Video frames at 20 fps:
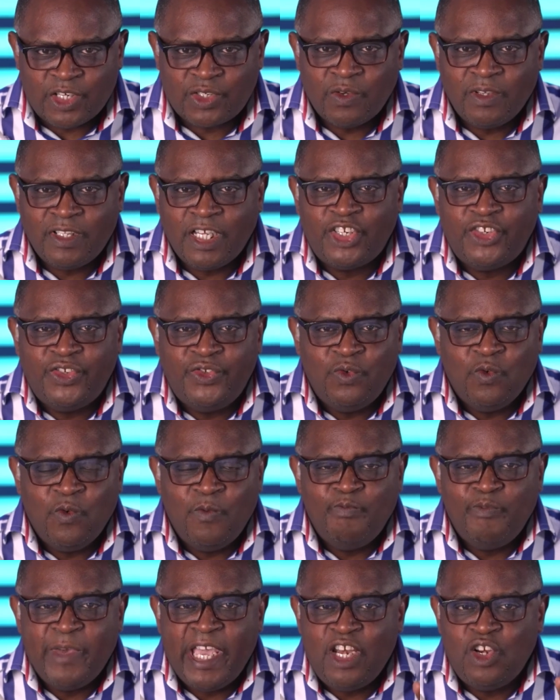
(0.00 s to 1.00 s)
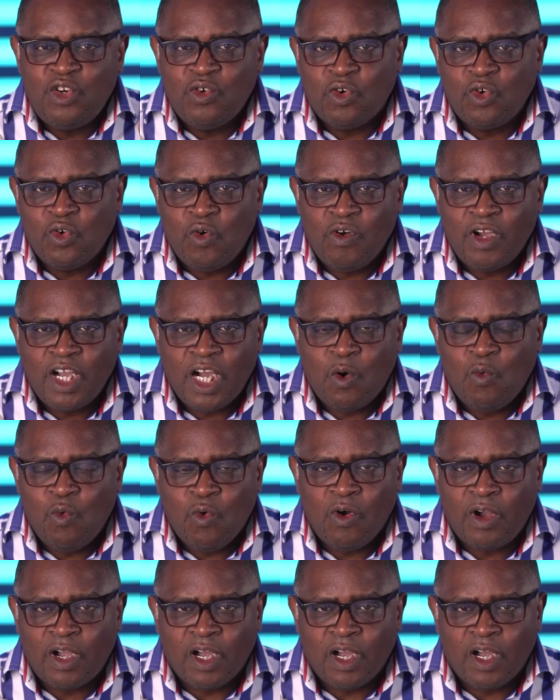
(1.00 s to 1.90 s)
so that you may no longer walk